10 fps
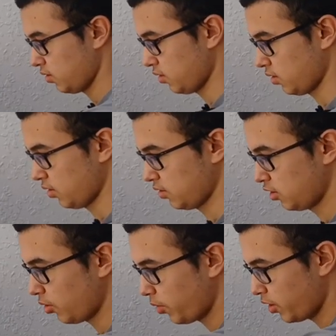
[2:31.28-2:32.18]

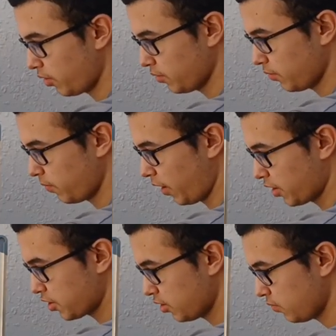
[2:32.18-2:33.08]
the domain of the
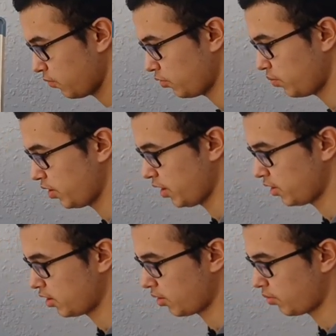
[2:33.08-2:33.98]
function would be
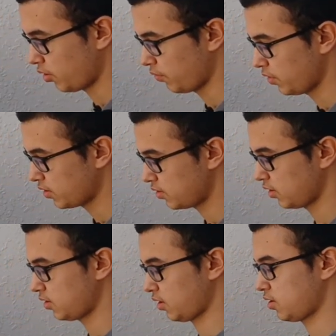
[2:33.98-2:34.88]
any number of x
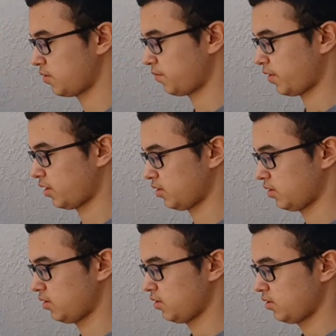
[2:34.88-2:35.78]
that satisfies
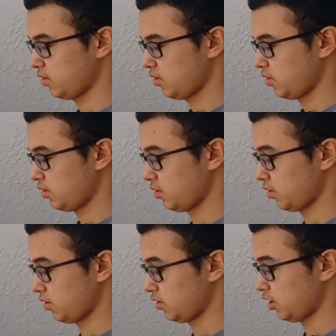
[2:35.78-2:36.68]

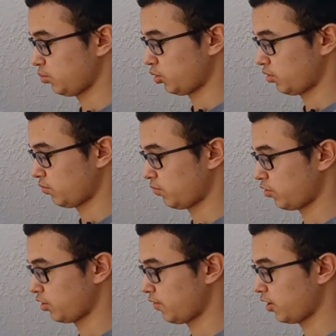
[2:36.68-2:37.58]
statement
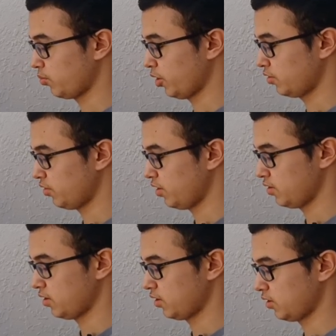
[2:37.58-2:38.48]
4 divided by 3
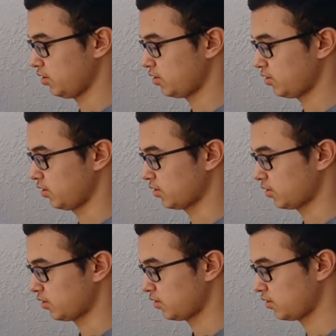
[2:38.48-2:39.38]
is at least x.